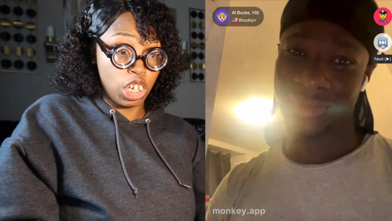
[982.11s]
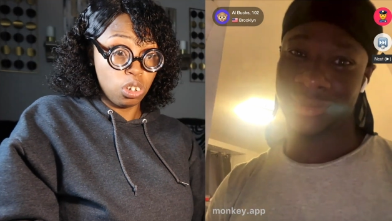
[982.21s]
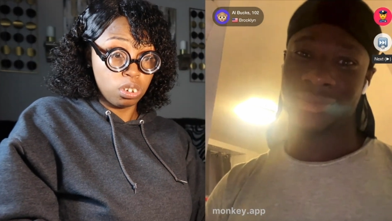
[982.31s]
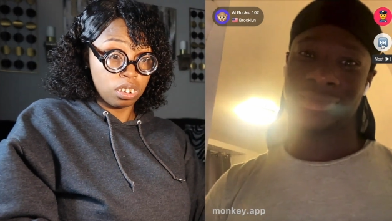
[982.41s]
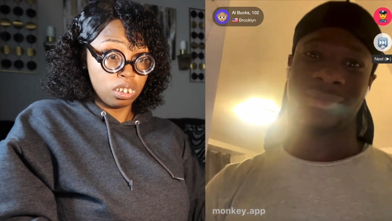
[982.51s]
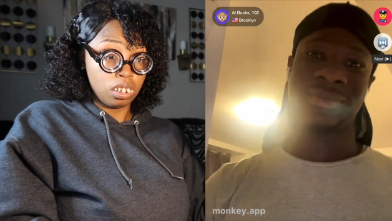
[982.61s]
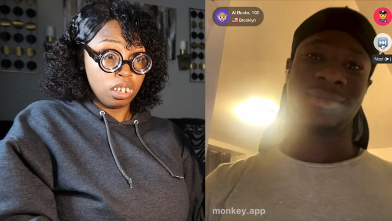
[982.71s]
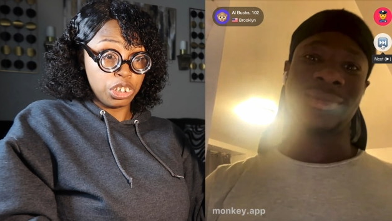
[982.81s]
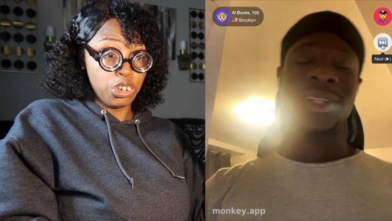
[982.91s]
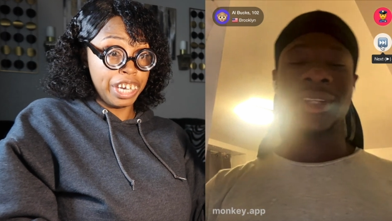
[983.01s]
Speaker 1: you.
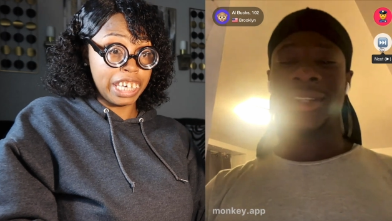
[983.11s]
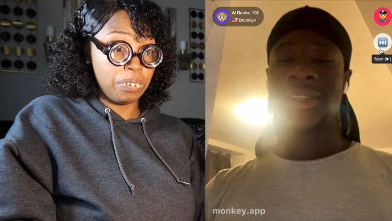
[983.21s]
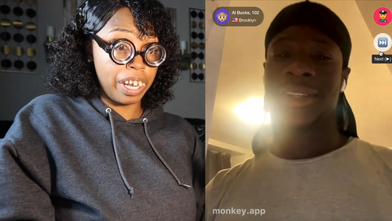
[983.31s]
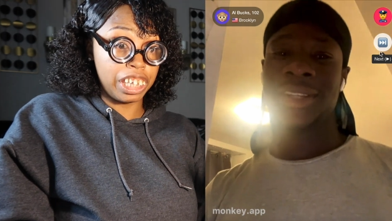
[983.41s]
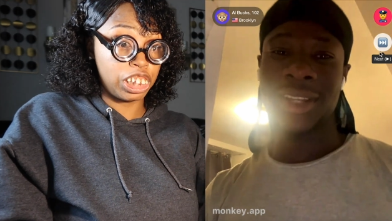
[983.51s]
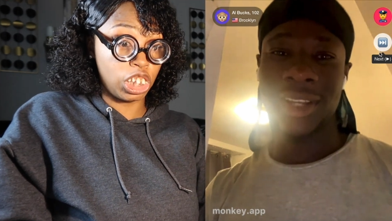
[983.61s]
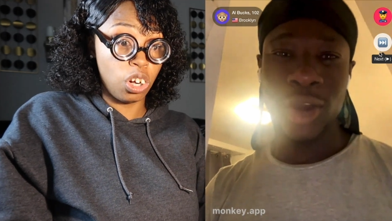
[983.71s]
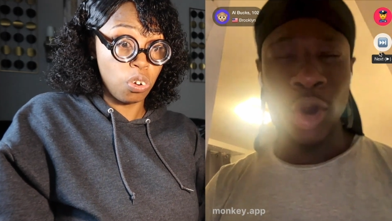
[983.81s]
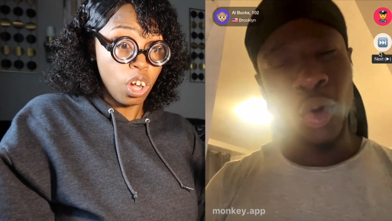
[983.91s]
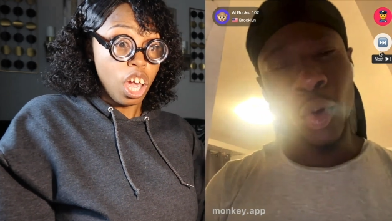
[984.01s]
You didn't get rid of the
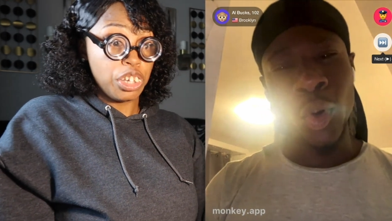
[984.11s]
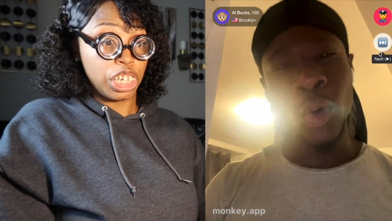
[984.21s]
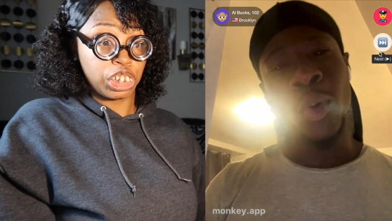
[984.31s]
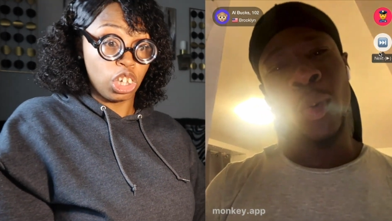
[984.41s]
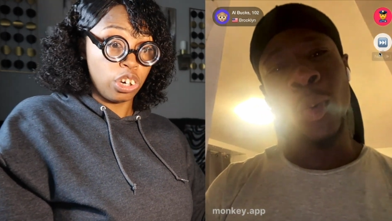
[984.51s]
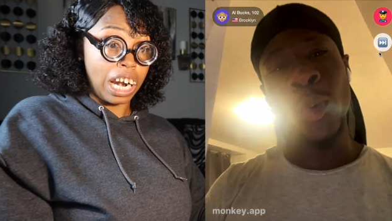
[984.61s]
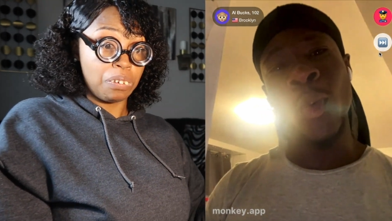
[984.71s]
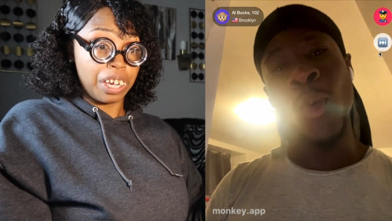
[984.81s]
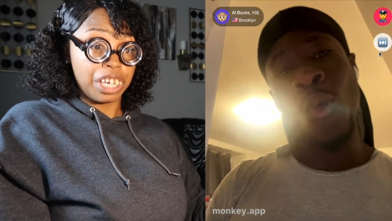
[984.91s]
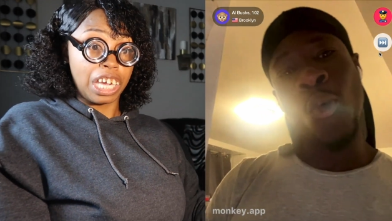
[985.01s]
shoe. The shoe
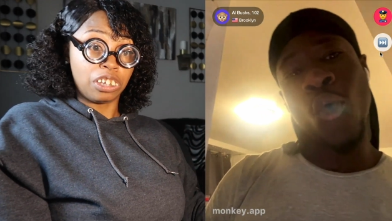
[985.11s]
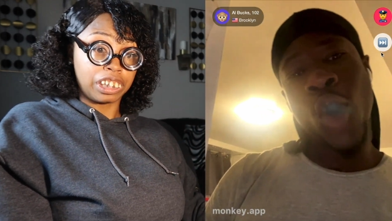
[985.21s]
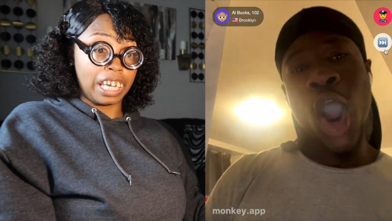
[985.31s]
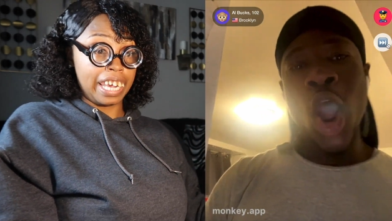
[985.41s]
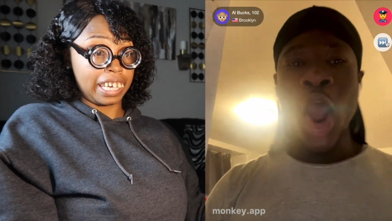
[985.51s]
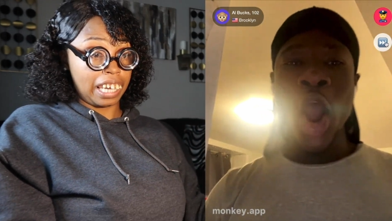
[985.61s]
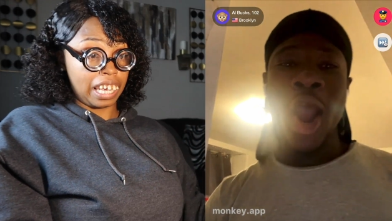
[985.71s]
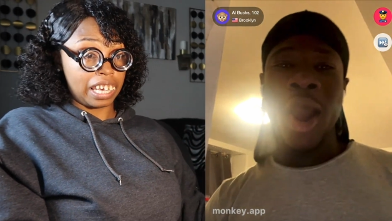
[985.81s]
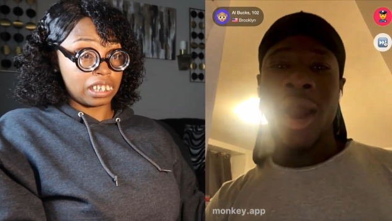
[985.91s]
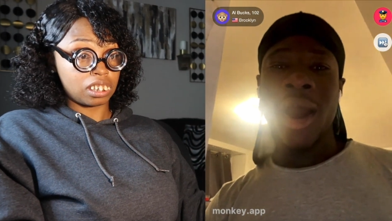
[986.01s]
got rid of your stinking
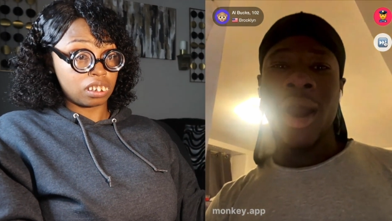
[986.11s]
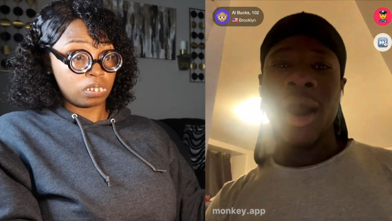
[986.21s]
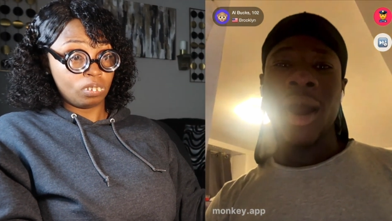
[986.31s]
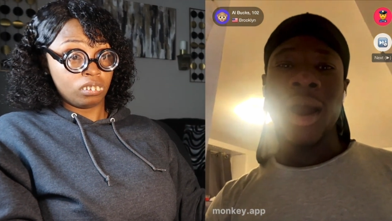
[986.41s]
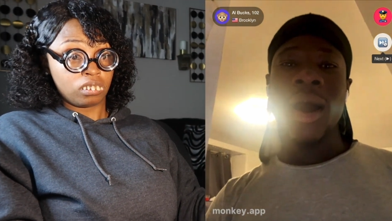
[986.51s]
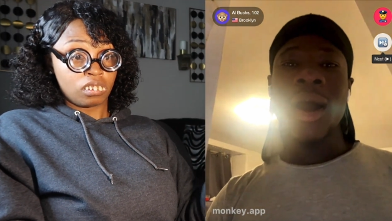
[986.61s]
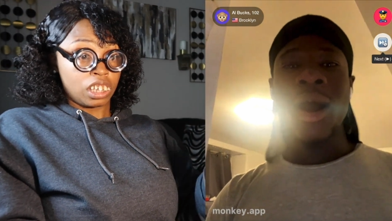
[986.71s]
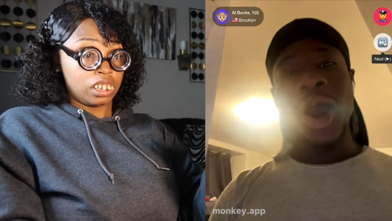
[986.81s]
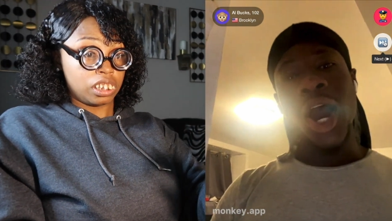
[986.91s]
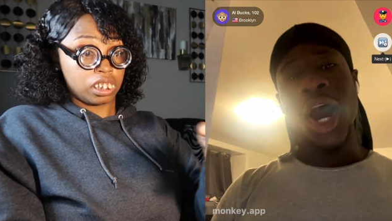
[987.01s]
ass.
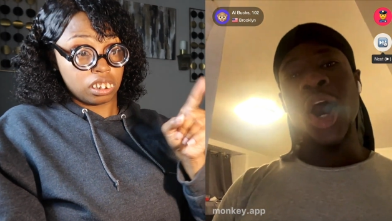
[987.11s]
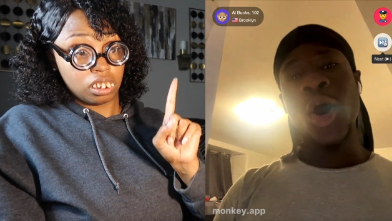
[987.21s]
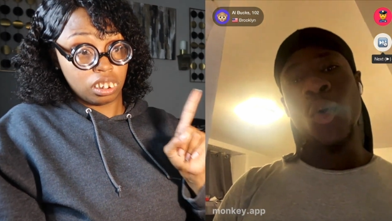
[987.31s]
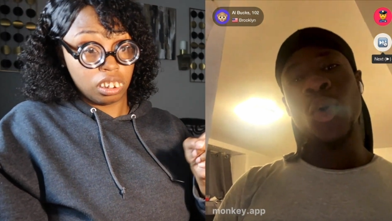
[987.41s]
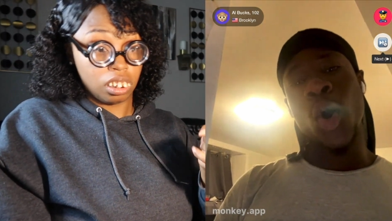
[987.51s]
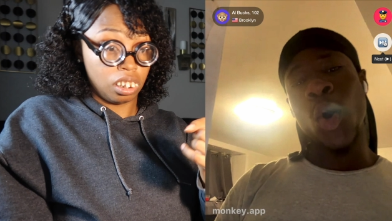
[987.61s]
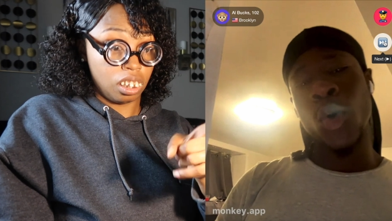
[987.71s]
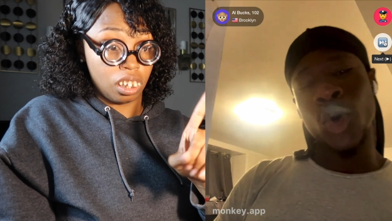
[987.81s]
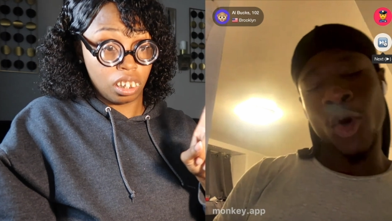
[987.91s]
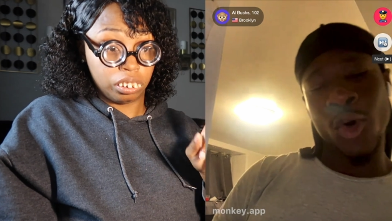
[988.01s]
Hold
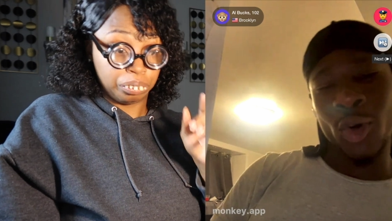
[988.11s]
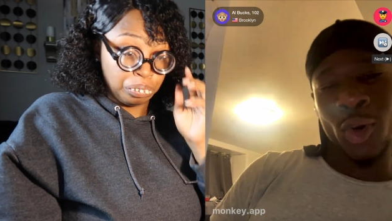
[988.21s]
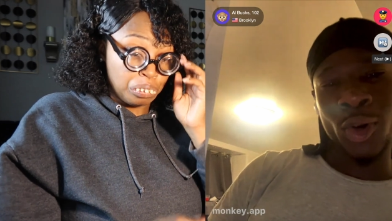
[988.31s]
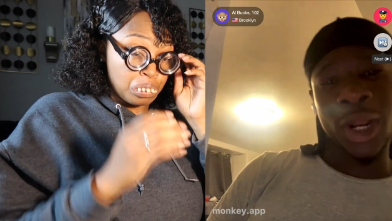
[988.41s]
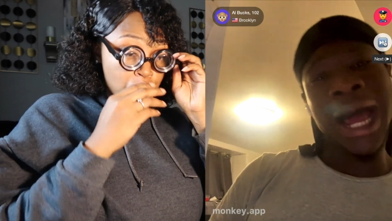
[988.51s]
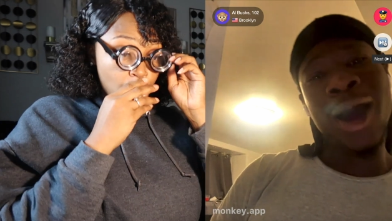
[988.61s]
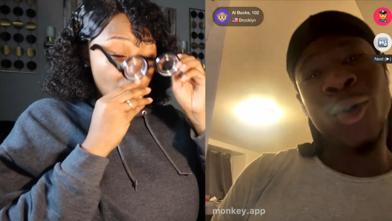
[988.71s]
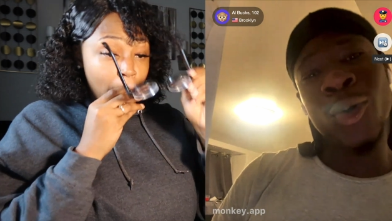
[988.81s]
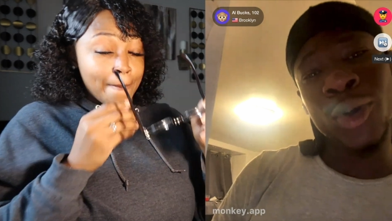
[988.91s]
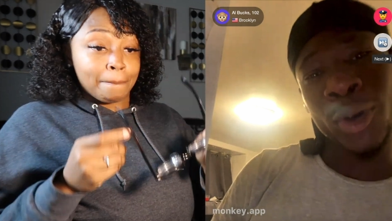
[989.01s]
on. How
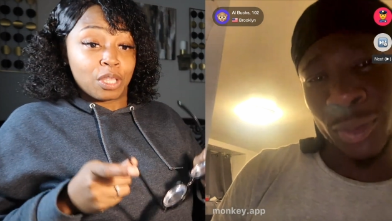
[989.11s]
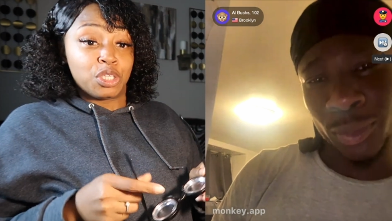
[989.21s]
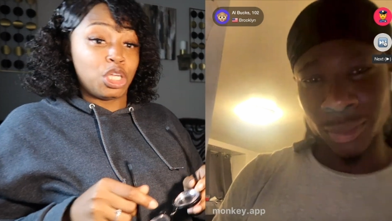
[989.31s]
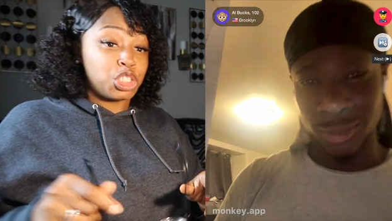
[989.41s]
old are you? The